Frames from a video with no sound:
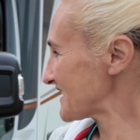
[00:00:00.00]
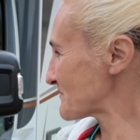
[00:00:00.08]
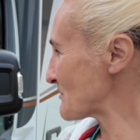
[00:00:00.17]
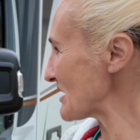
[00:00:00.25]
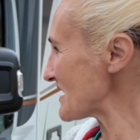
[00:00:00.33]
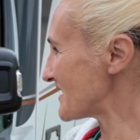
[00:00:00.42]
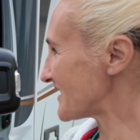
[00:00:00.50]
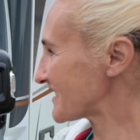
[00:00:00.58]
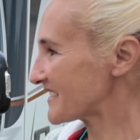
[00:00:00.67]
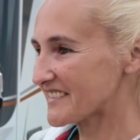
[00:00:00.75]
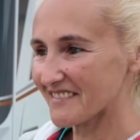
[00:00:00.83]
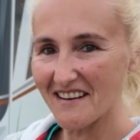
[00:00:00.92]
brilliant.
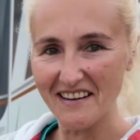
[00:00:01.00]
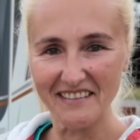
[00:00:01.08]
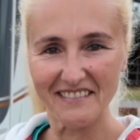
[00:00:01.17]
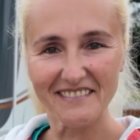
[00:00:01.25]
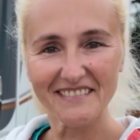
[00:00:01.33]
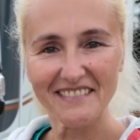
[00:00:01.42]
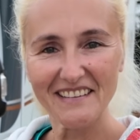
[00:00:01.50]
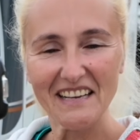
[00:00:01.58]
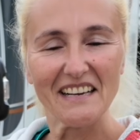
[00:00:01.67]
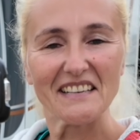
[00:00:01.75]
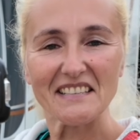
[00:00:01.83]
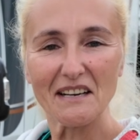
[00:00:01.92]
Right.
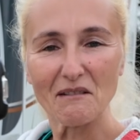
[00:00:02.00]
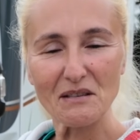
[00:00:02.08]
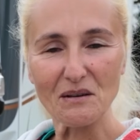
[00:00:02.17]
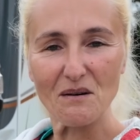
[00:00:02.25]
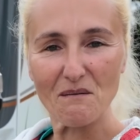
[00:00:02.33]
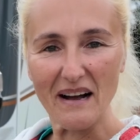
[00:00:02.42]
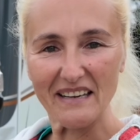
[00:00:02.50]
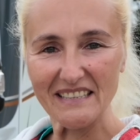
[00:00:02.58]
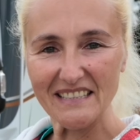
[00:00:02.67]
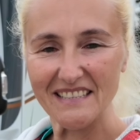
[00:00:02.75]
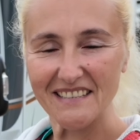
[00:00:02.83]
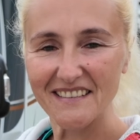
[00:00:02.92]
So as
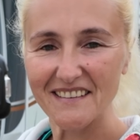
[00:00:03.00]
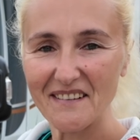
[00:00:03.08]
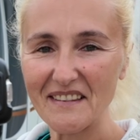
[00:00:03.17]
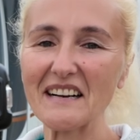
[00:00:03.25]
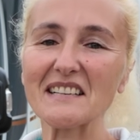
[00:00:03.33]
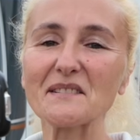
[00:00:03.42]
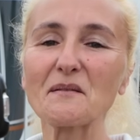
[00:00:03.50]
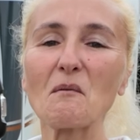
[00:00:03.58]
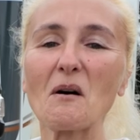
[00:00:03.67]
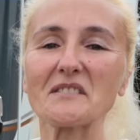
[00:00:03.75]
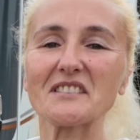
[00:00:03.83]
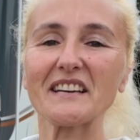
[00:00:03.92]
always, thanks for
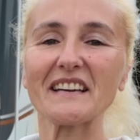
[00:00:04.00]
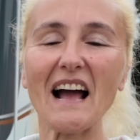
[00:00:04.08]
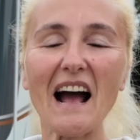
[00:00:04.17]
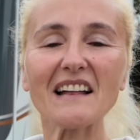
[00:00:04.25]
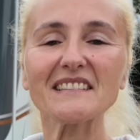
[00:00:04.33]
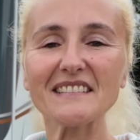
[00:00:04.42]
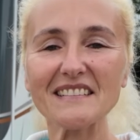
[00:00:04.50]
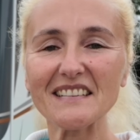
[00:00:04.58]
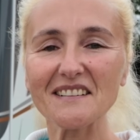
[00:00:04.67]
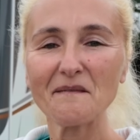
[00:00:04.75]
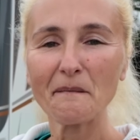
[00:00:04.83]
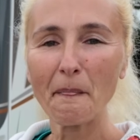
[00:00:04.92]
watching, and
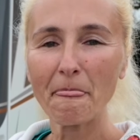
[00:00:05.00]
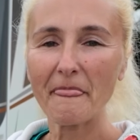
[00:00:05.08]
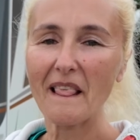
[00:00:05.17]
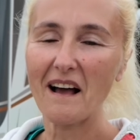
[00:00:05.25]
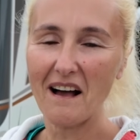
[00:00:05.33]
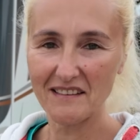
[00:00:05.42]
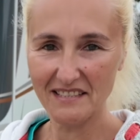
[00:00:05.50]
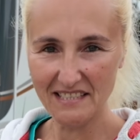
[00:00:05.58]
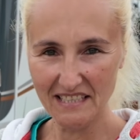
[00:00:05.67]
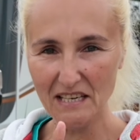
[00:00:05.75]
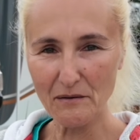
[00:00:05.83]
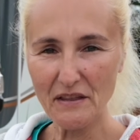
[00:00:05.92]
I'll
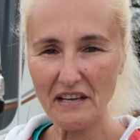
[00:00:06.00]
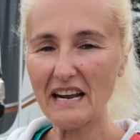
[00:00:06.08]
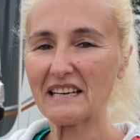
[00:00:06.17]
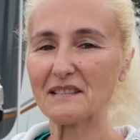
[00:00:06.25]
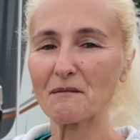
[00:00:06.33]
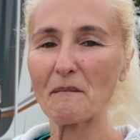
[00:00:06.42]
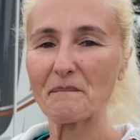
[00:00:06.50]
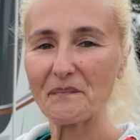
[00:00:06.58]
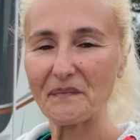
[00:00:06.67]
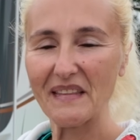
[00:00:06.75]
see you in the next one.